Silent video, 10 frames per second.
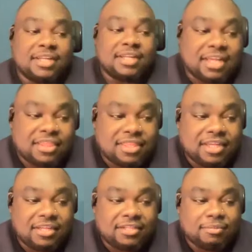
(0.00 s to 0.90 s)
and i
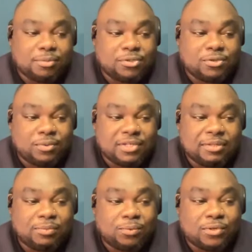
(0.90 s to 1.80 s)
think the most
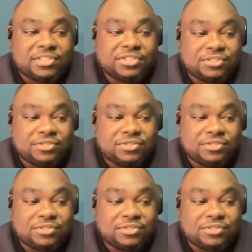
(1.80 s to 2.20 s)
rewarding was